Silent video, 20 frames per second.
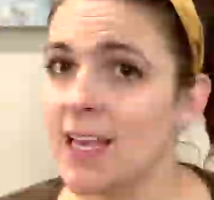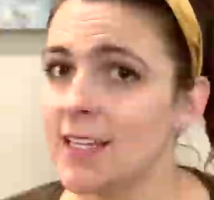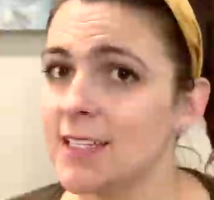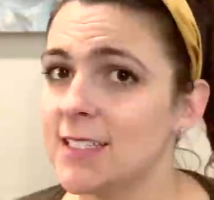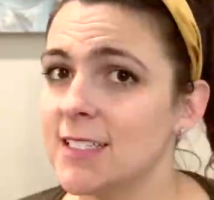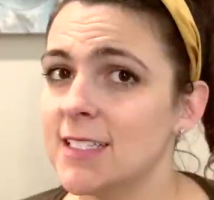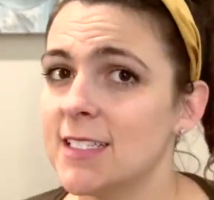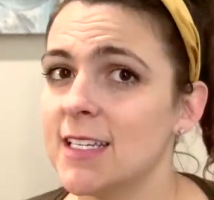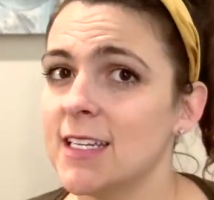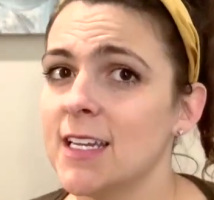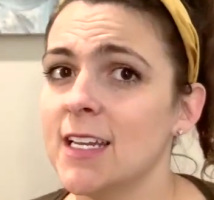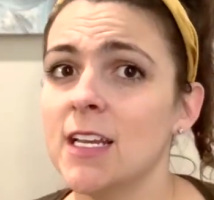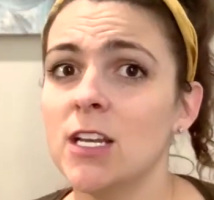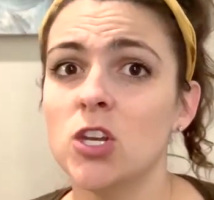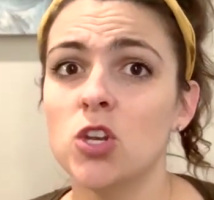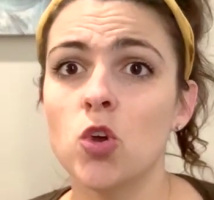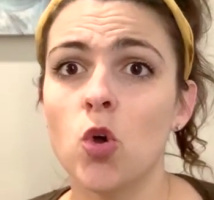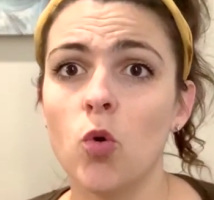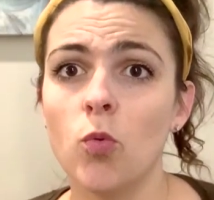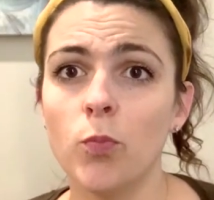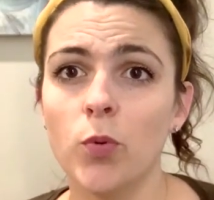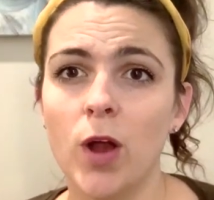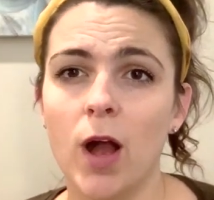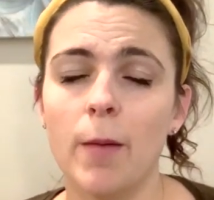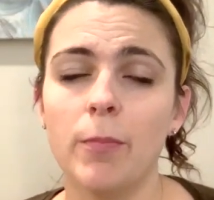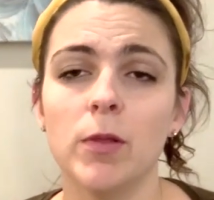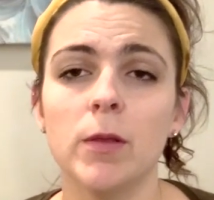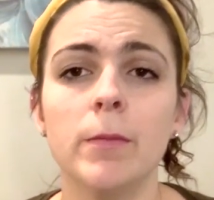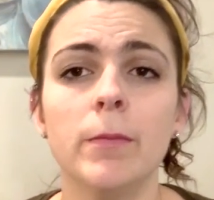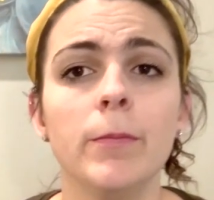and sitting, no
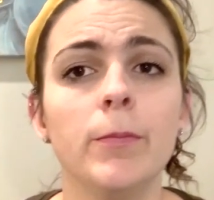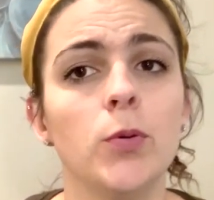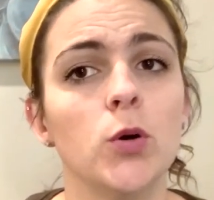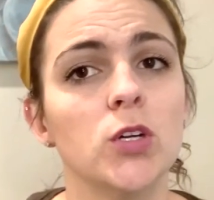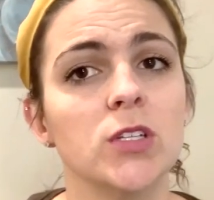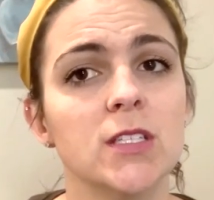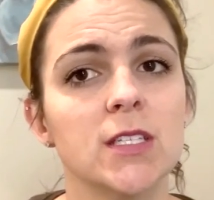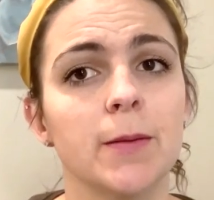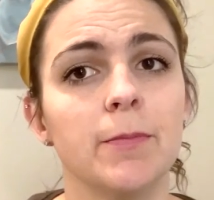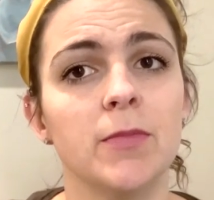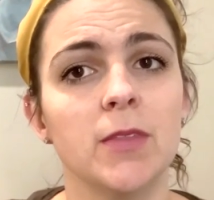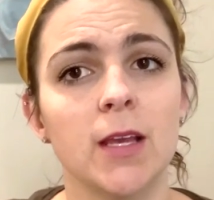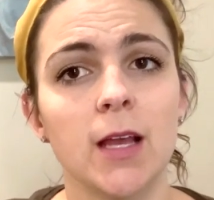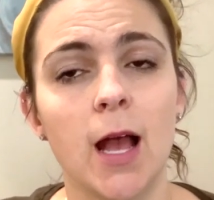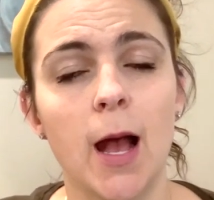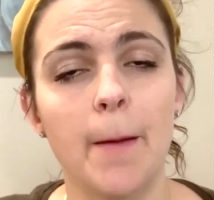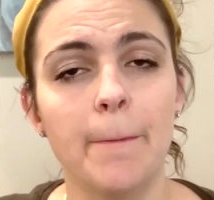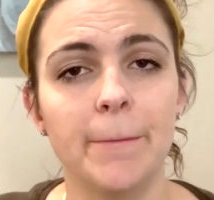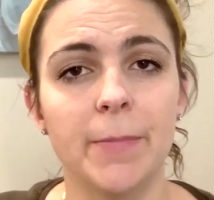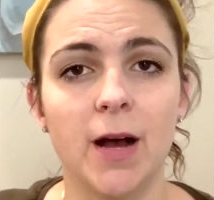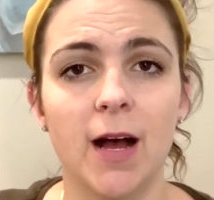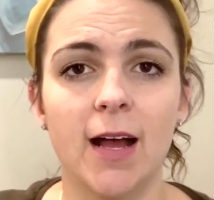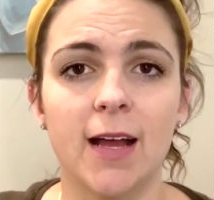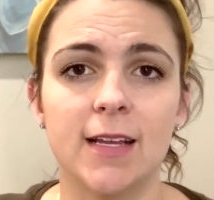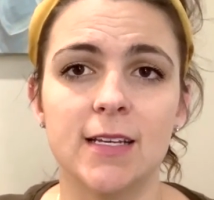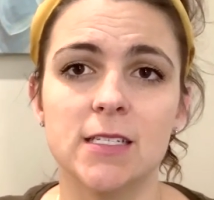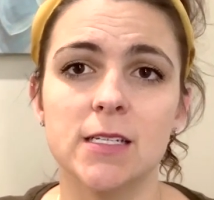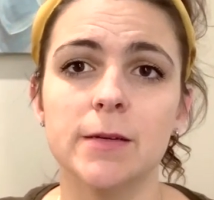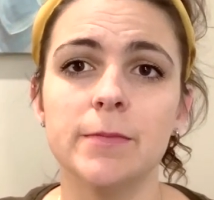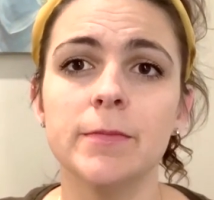problem. Put something up
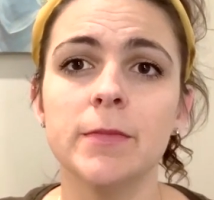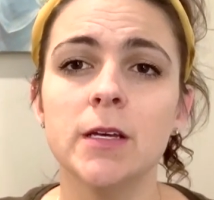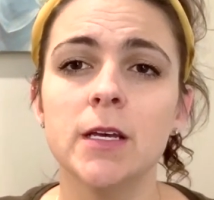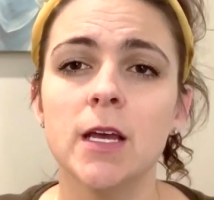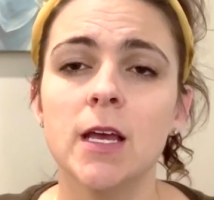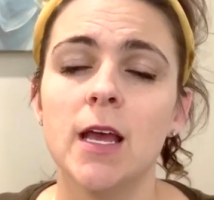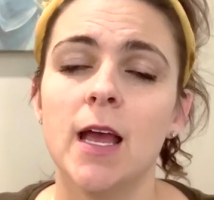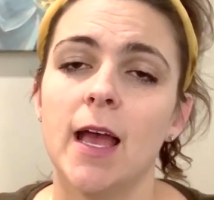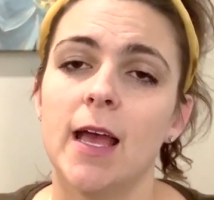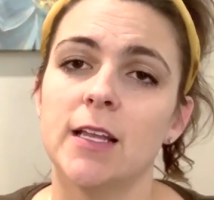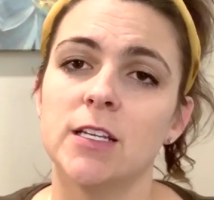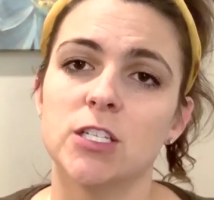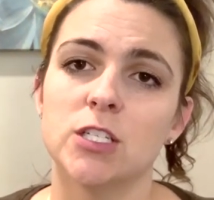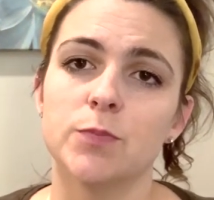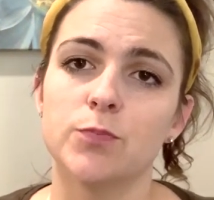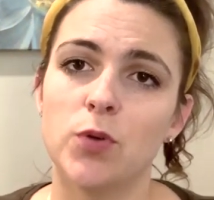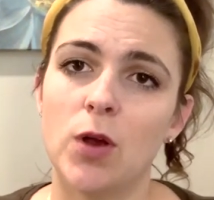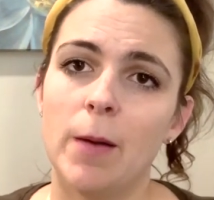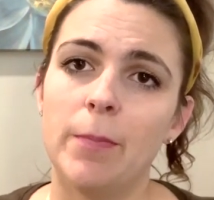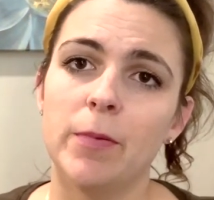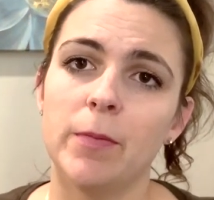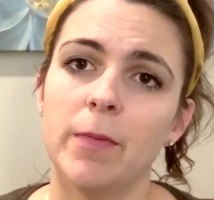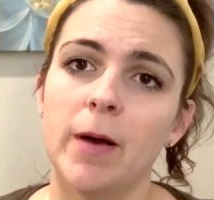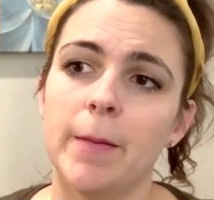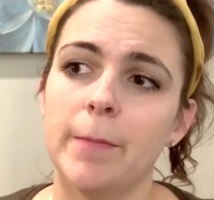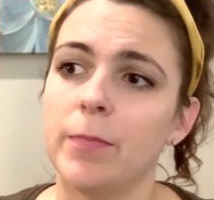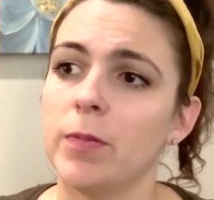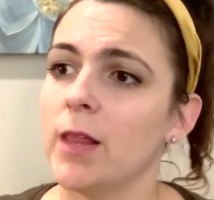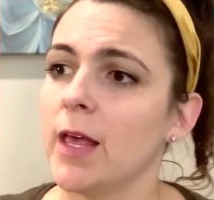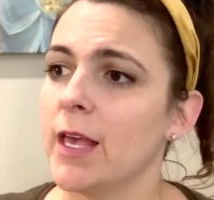behind them and just prop them up,
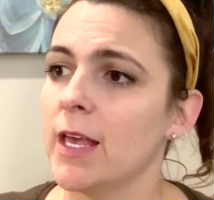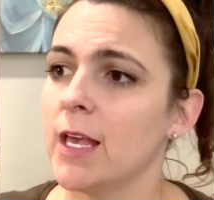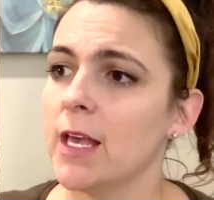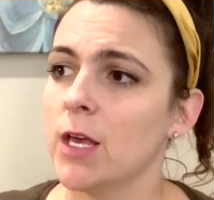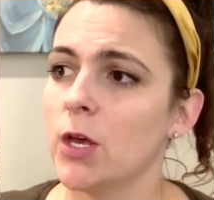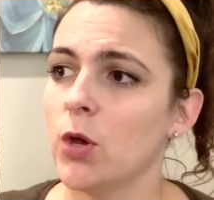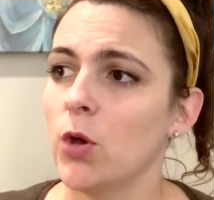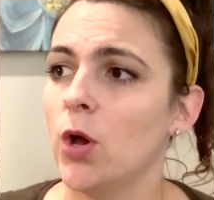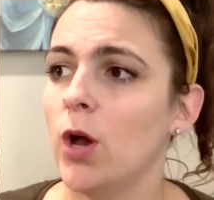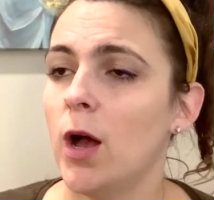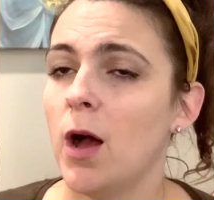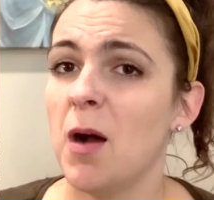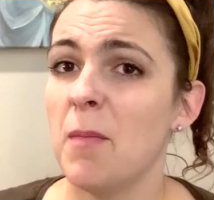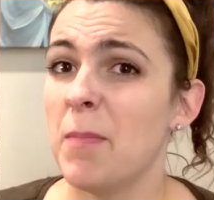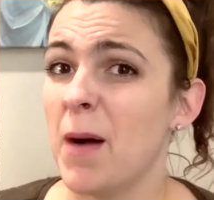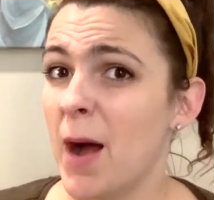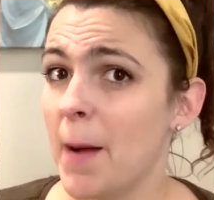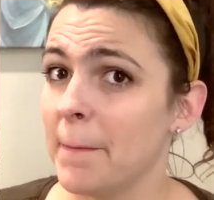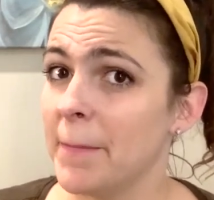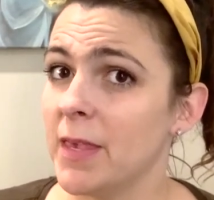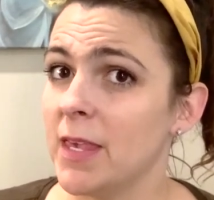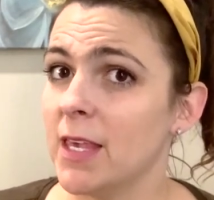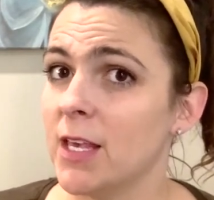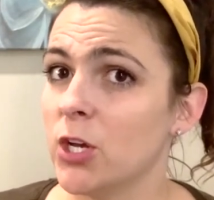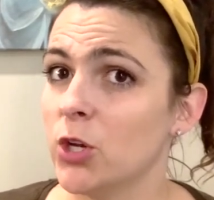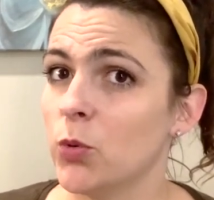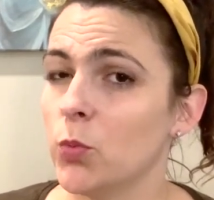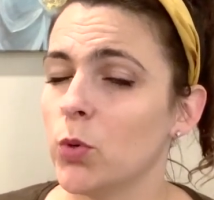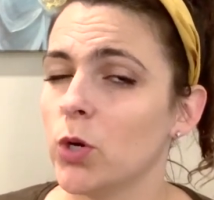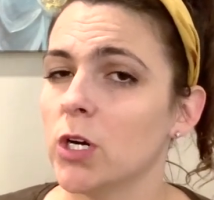like a boppy
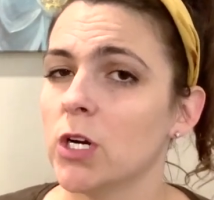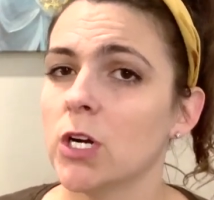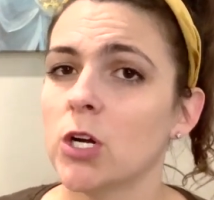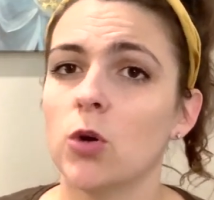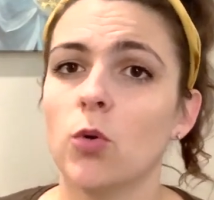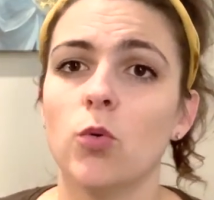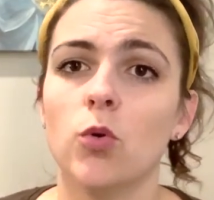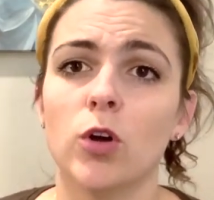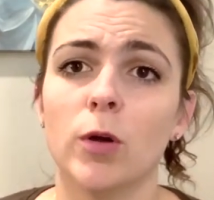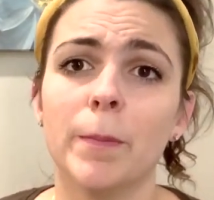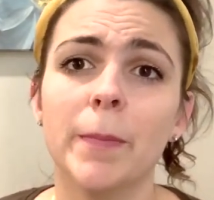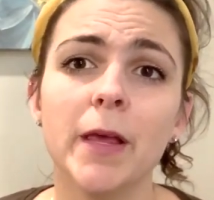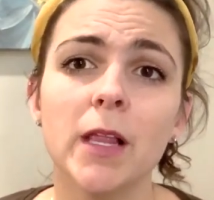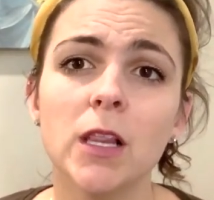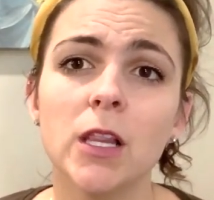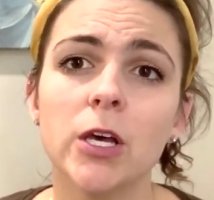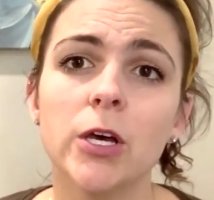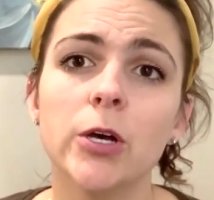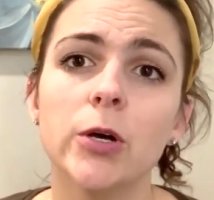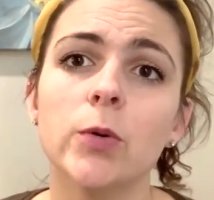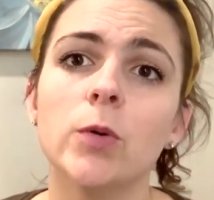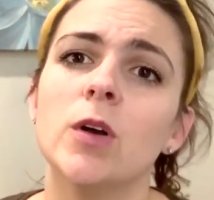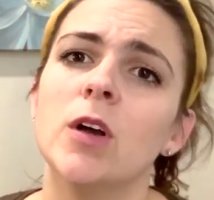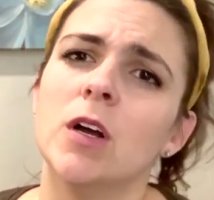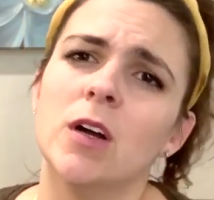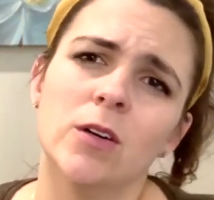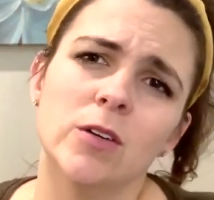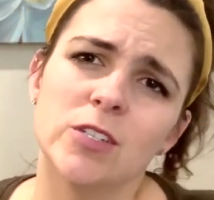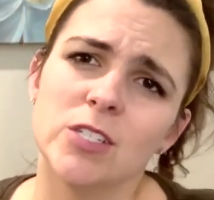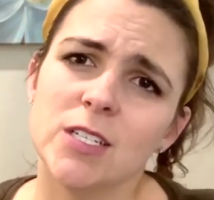could work or a pillow.
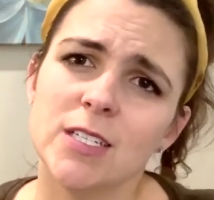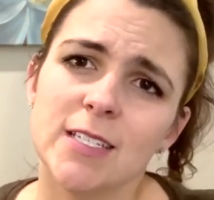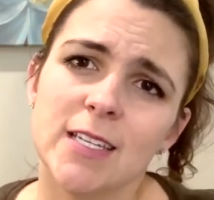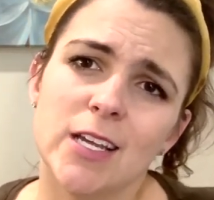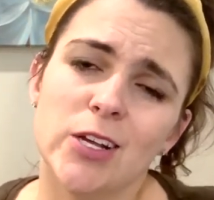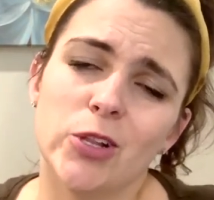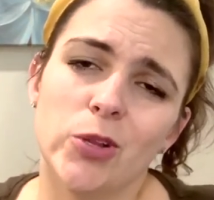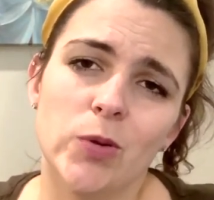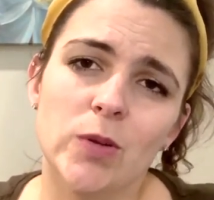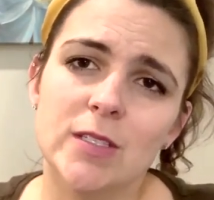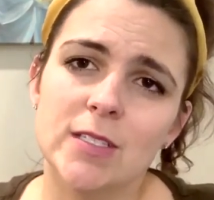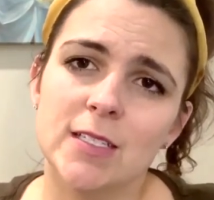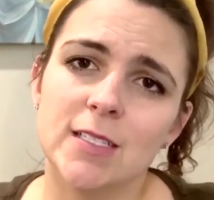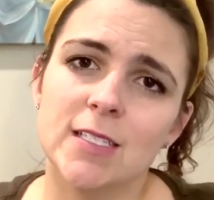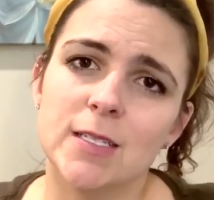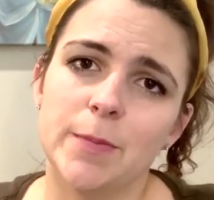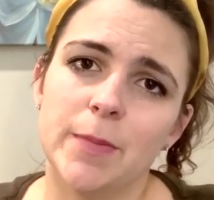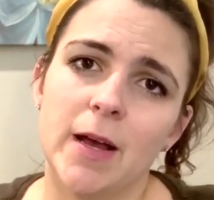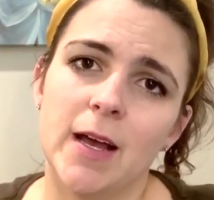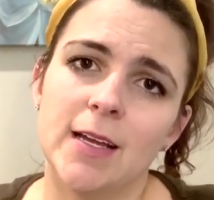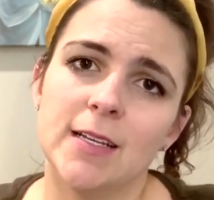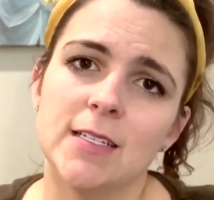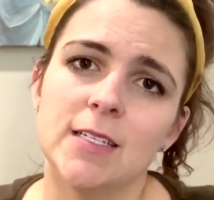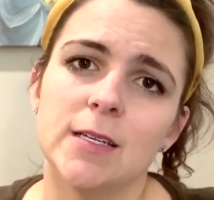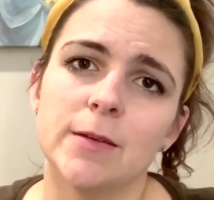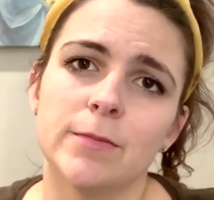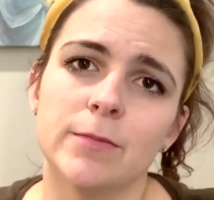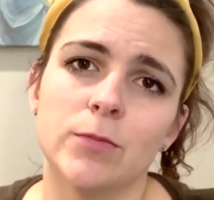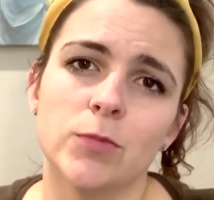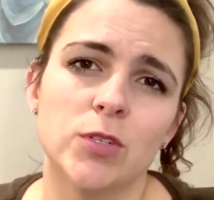Just stay close and sit behind
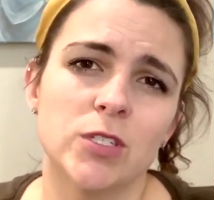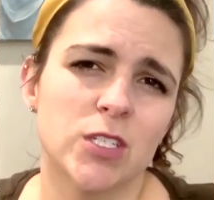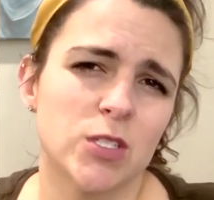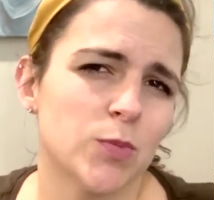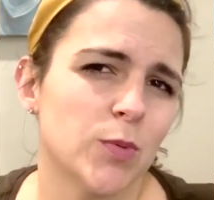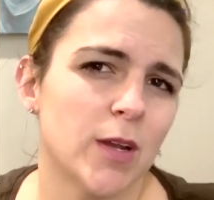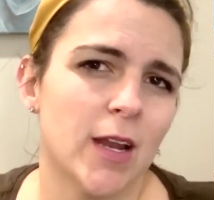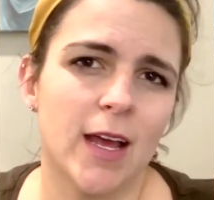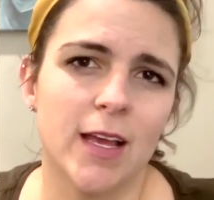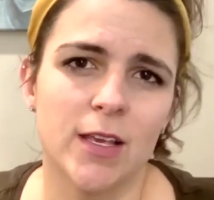him, which is what I